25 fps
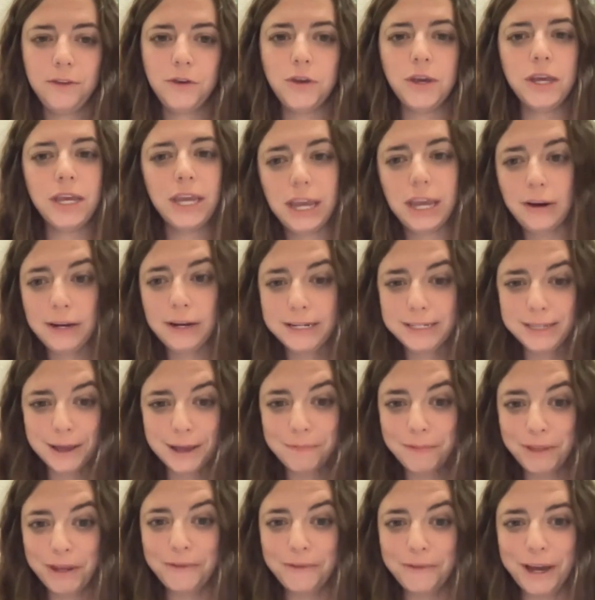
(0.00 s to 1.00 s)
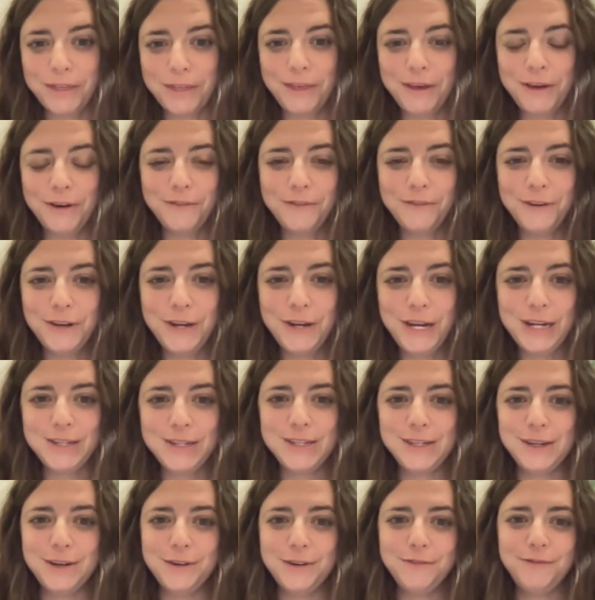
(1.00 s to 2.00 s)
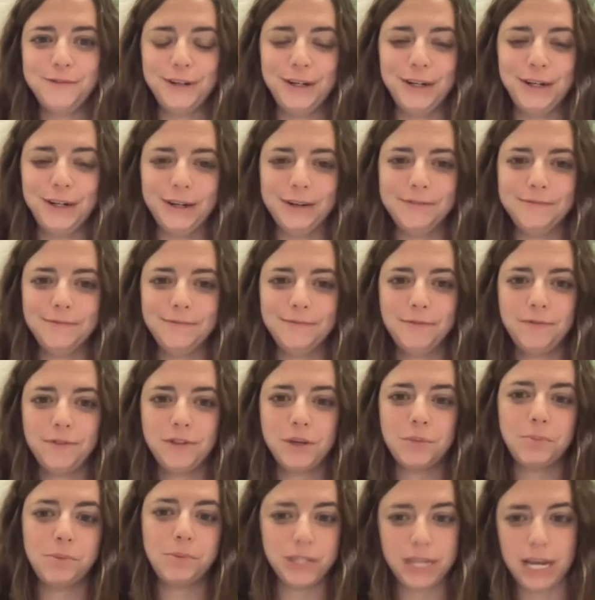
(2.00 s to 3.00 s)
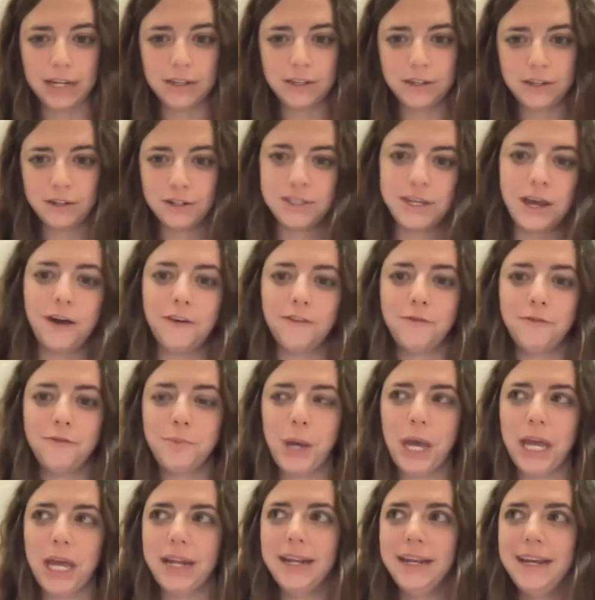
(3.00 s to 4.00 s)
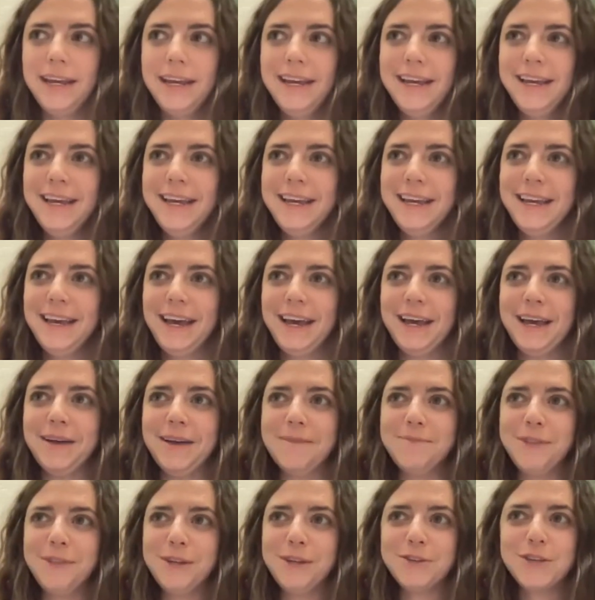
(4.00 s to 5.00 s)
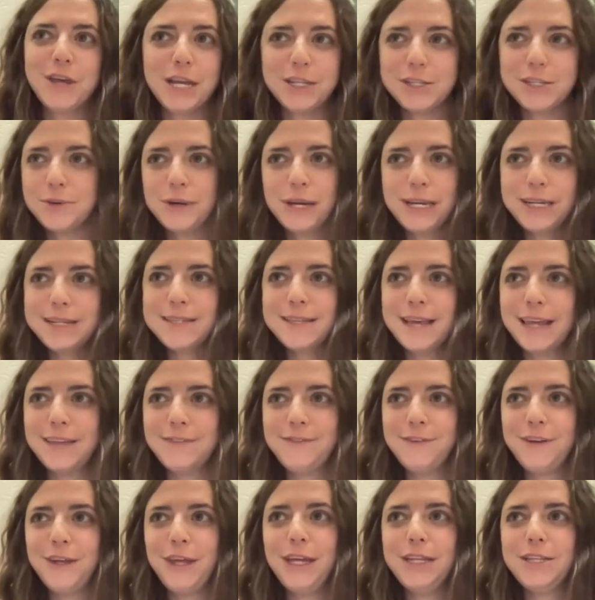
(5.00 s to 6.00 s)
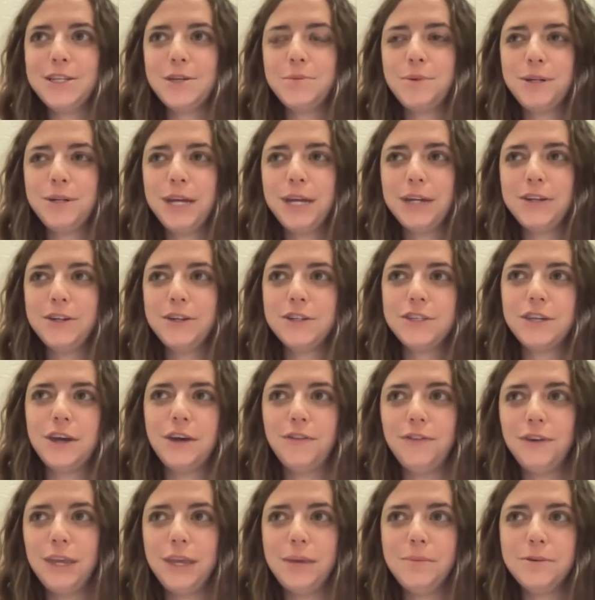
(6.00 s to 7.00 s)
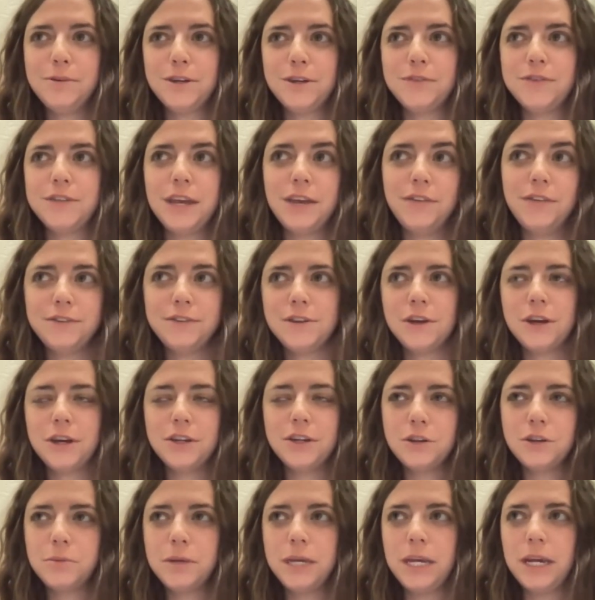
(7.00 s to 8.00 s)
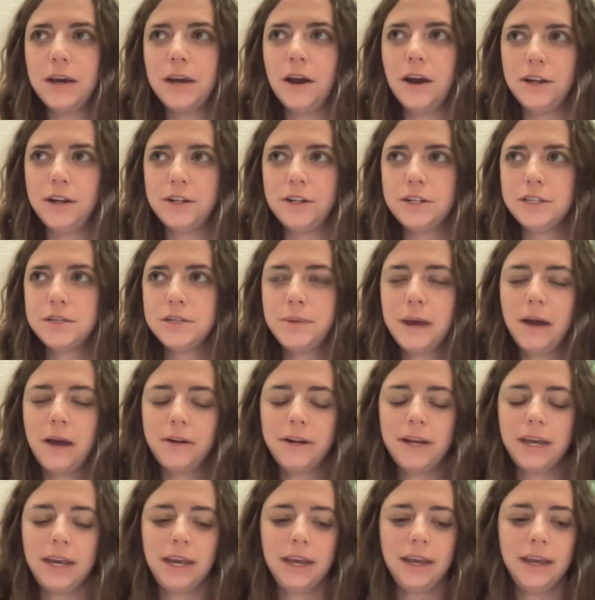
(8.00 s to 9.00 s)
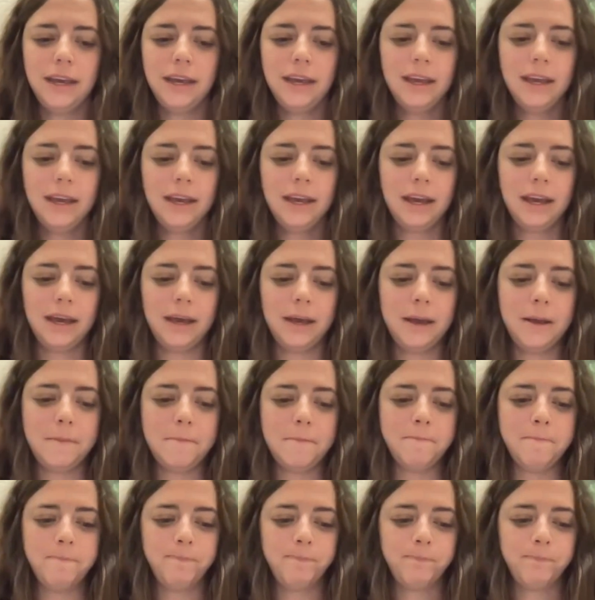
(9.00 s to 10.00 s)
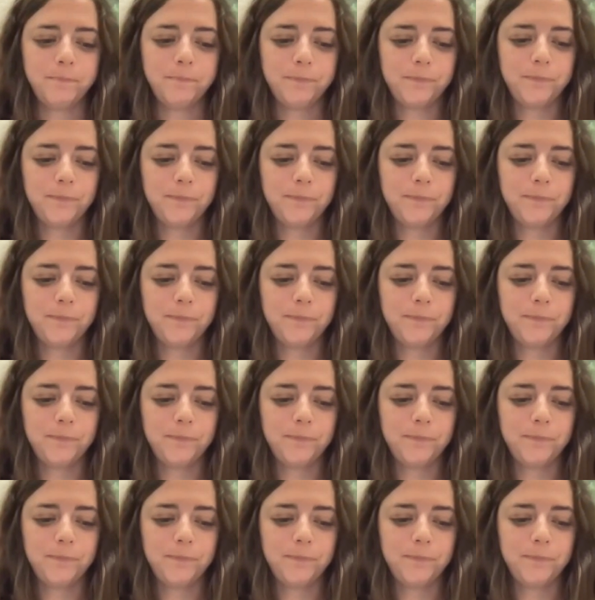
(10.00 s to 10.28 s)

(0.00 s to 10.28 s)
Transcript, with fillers: you can carry something with you if you need to for to protect yourself. But um, there's lots of ways I feel like to protect yourself and keep yourself safe as long as you're being conscious about it. Um,